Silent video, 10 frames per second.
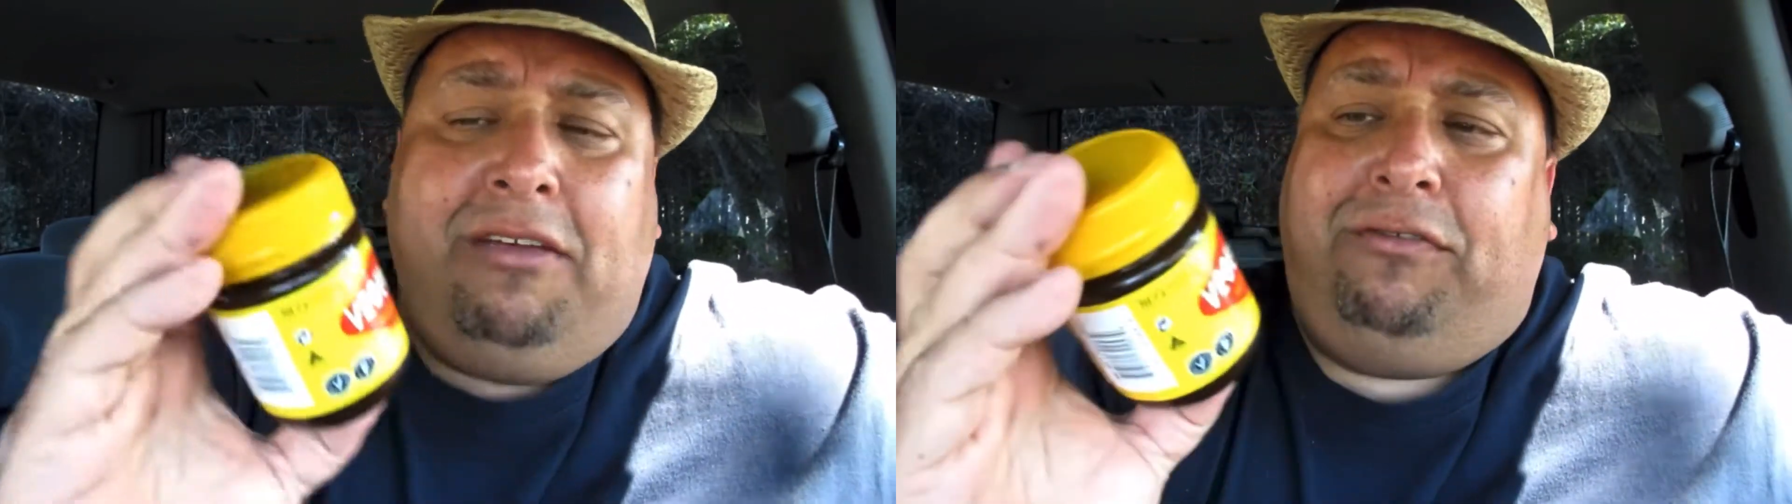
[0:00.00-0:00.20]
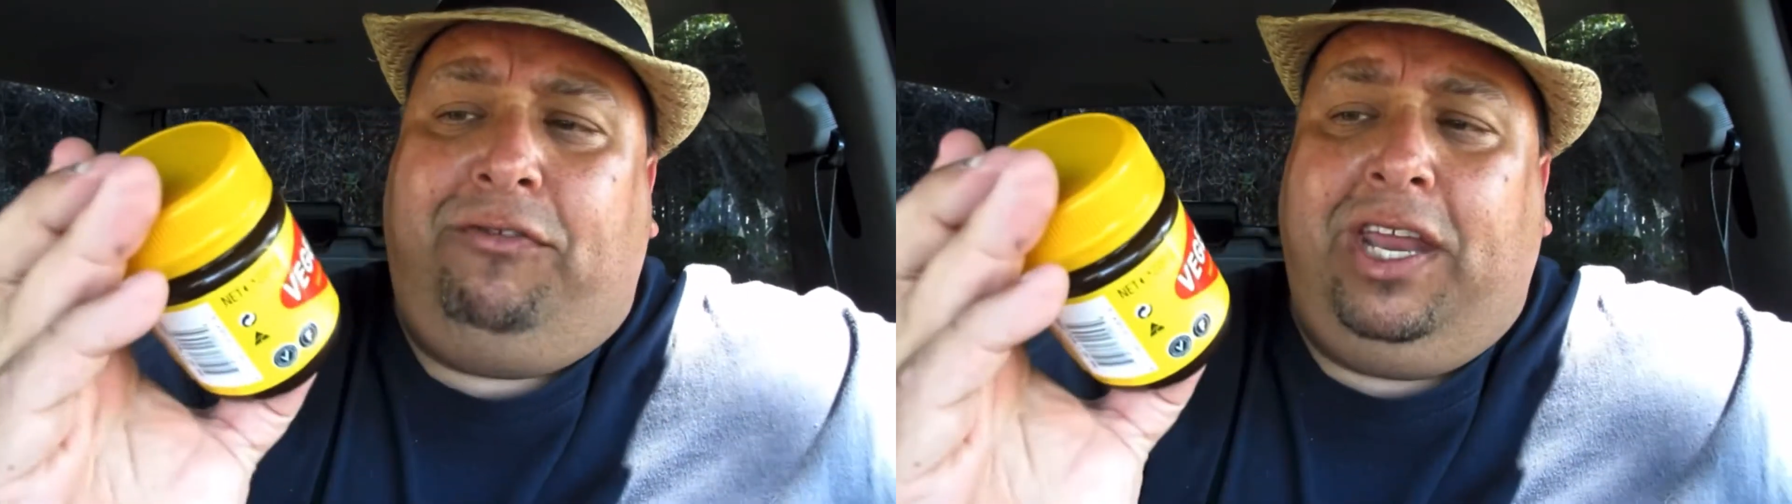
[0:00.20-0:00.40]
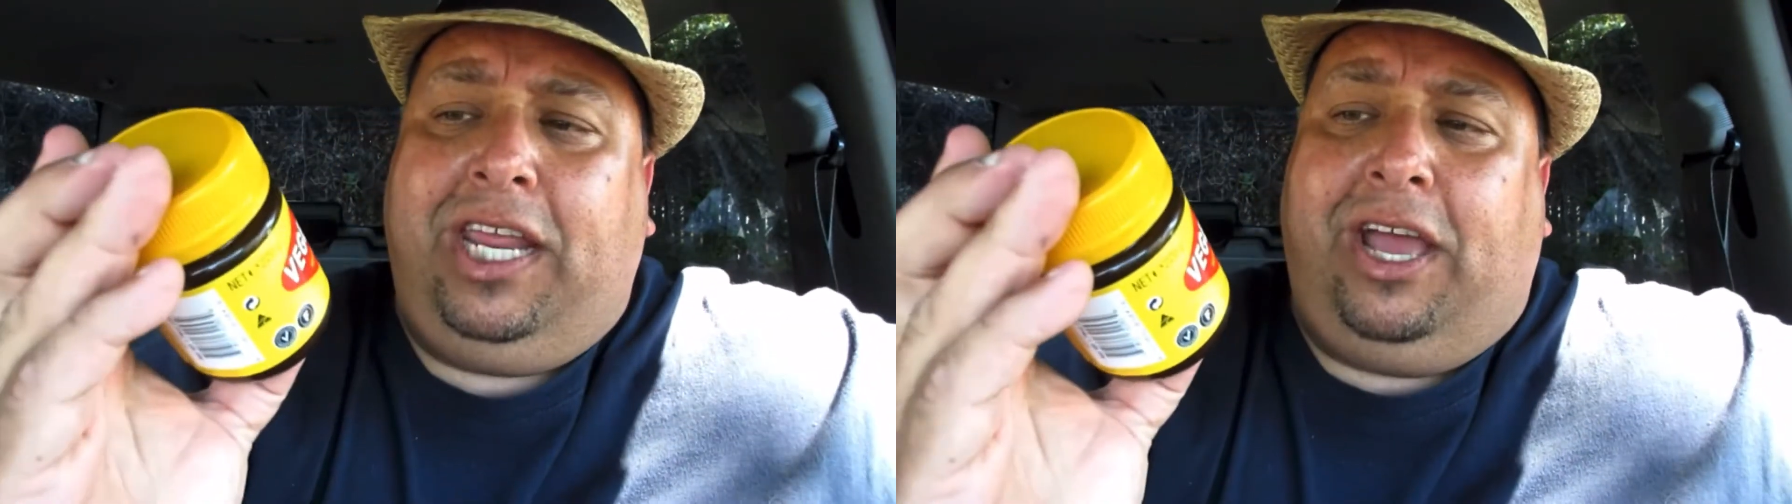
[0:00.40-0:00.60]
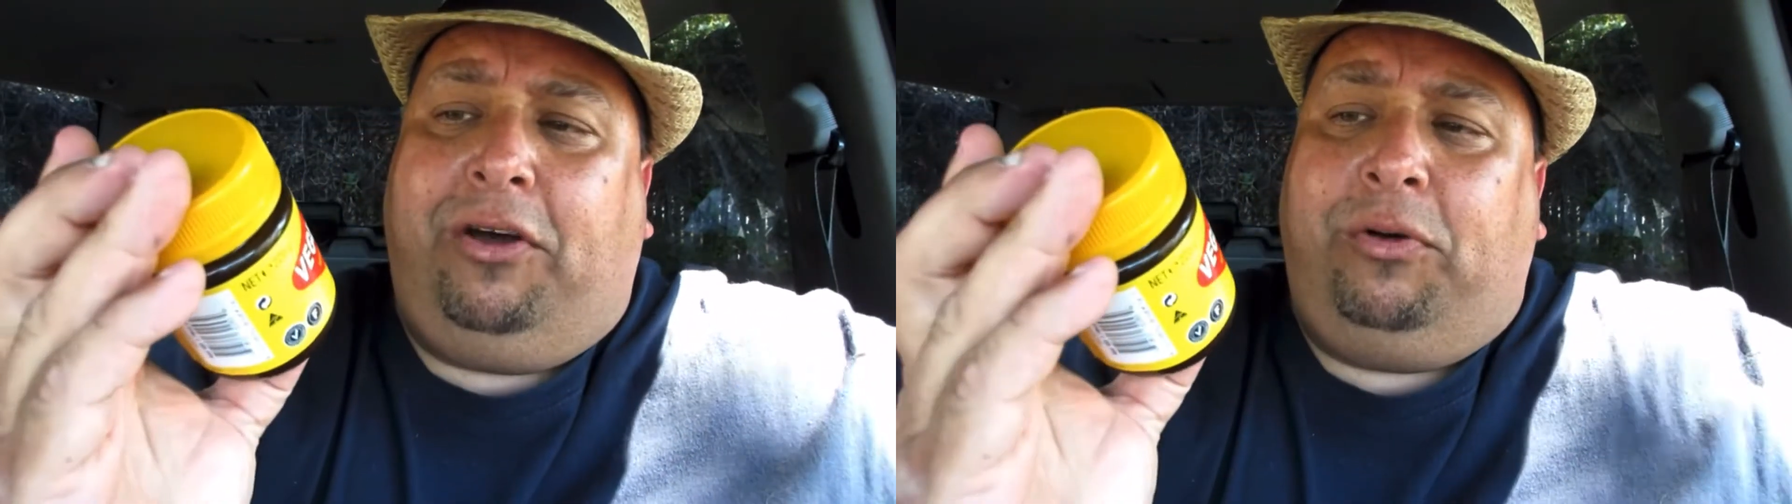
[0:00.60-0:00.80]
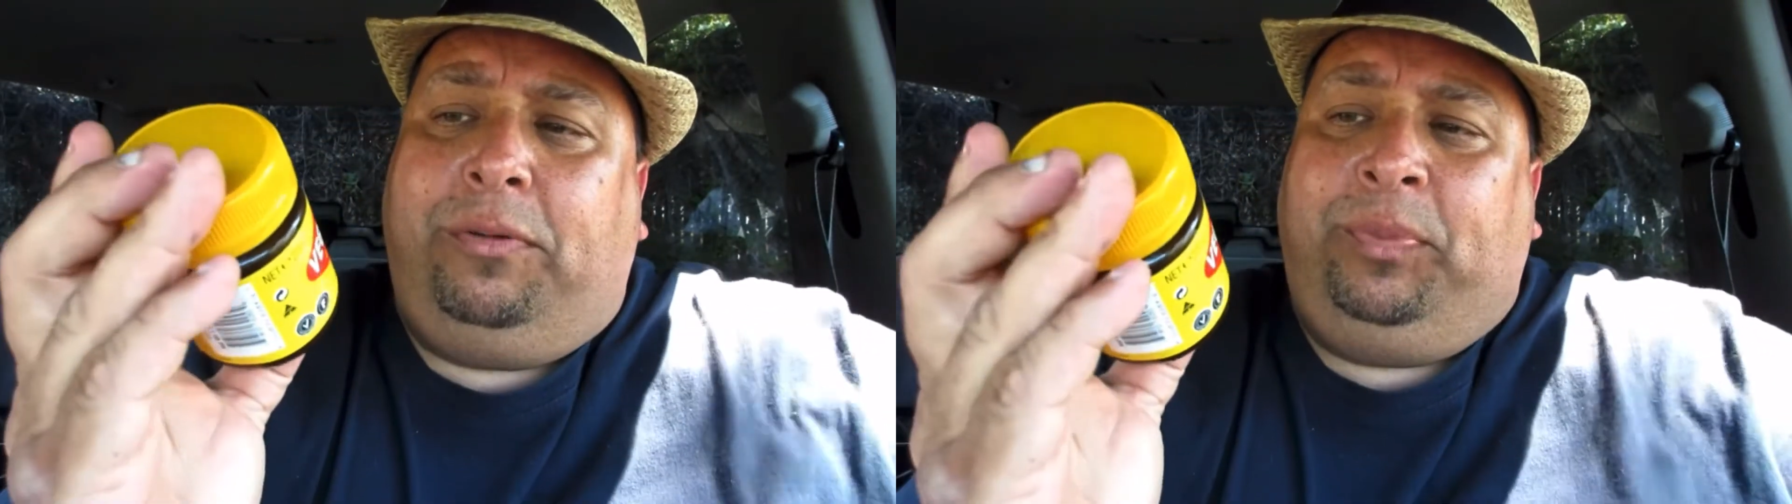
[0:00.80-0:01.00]

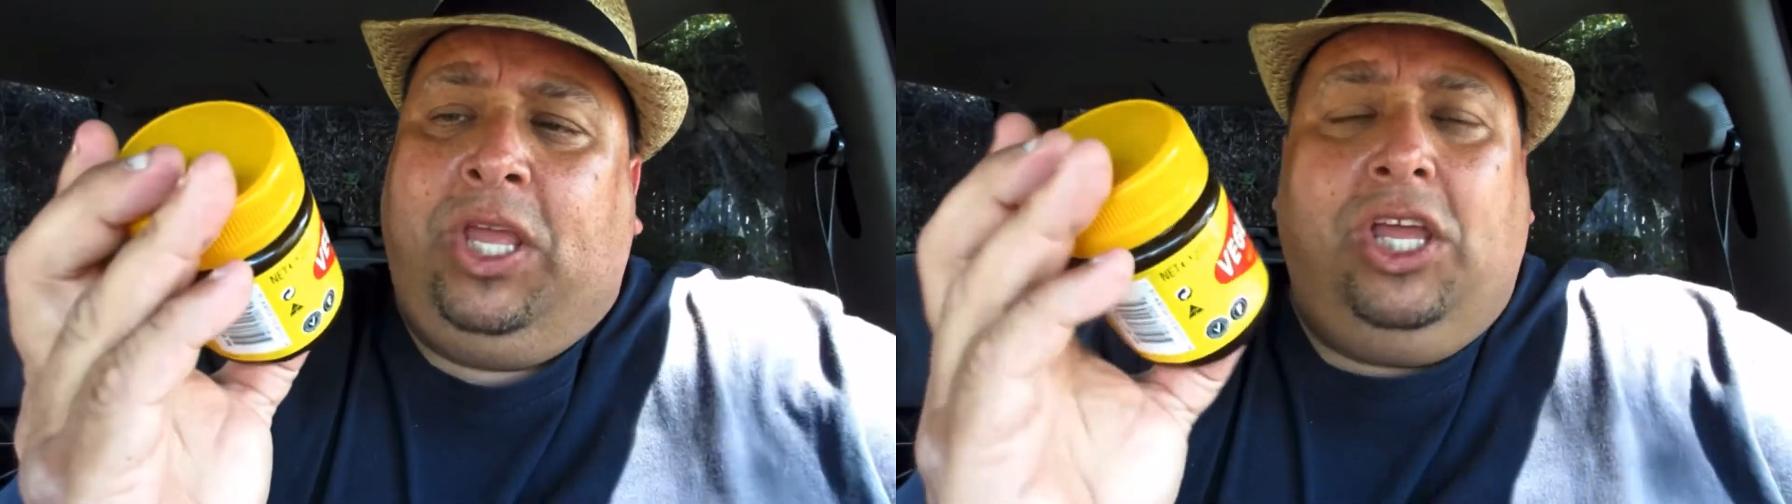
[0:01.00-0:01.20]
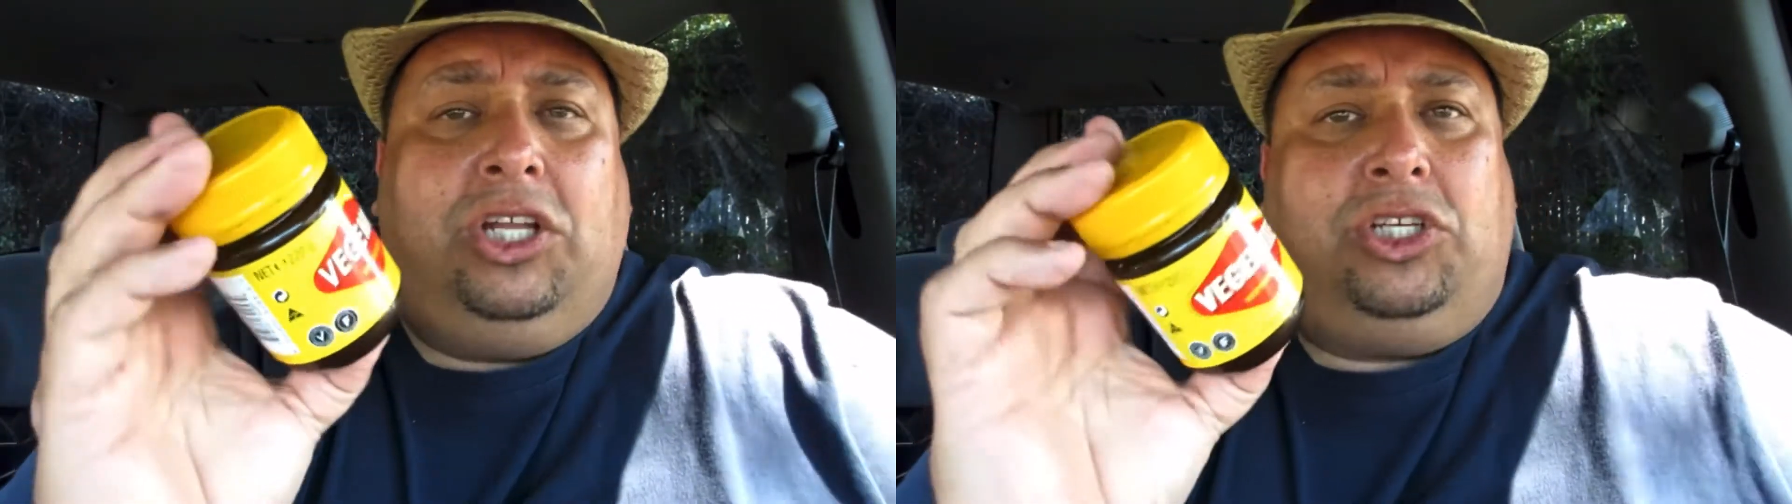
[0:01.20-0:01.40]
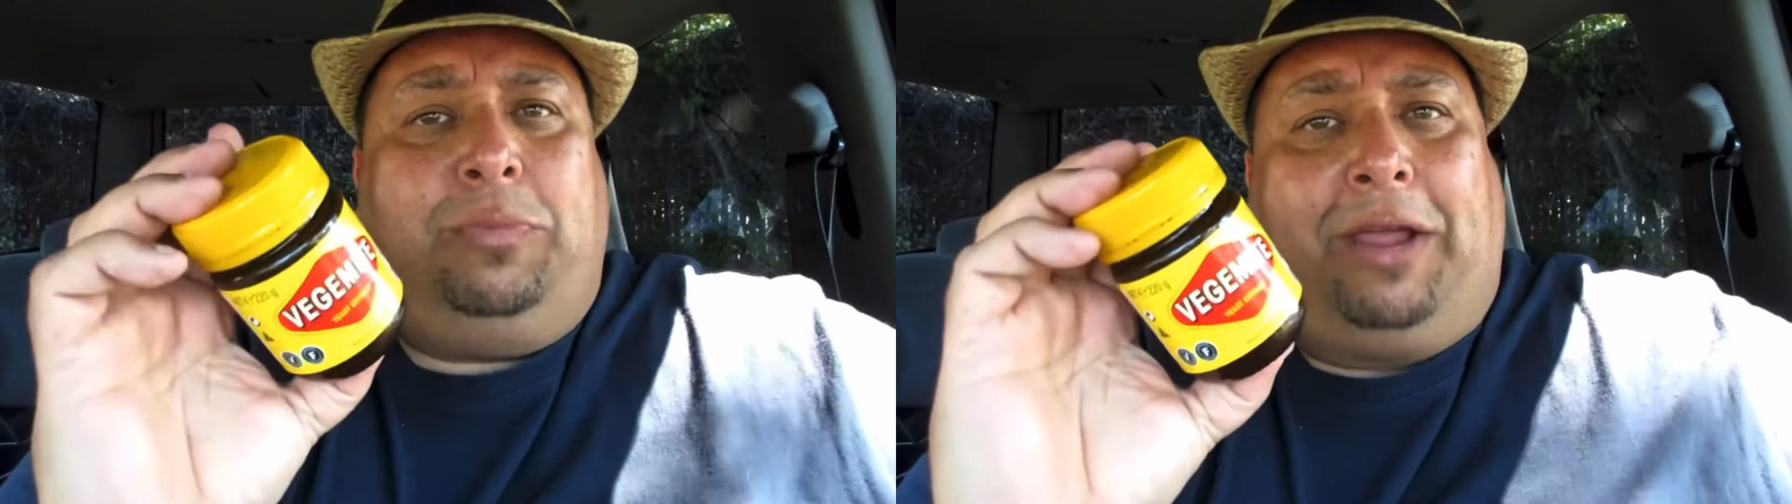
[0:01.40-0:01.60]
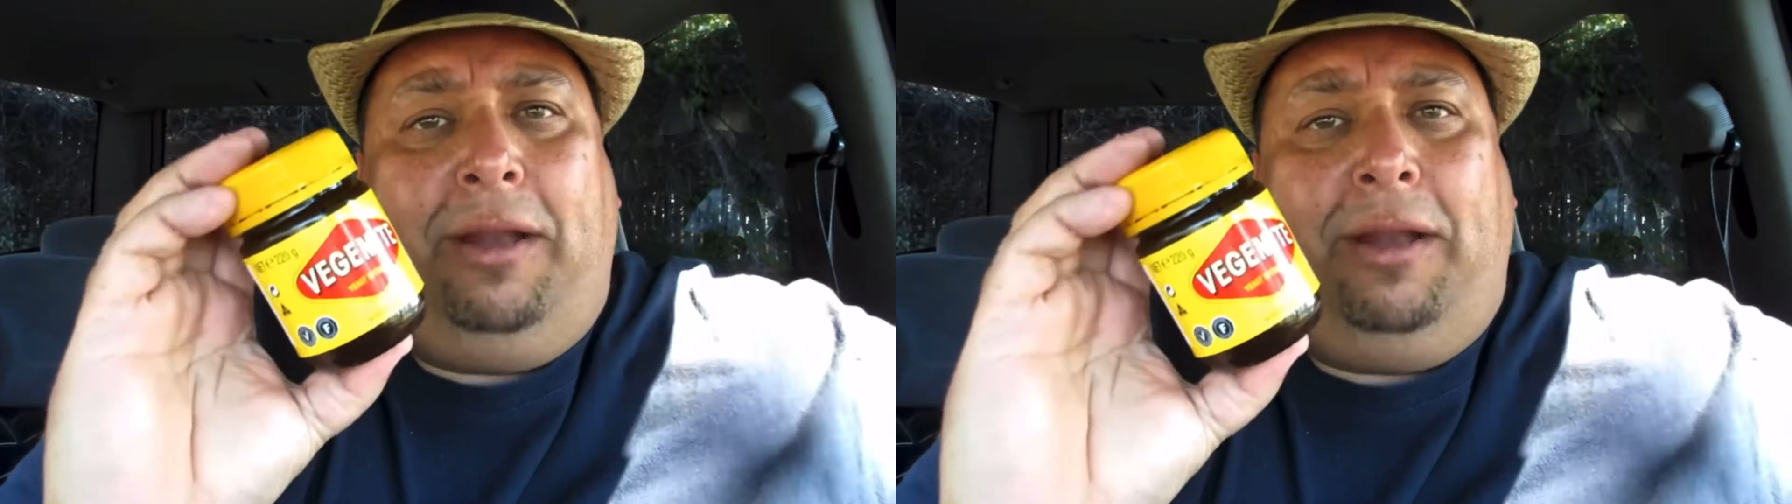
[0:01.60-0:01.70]
video to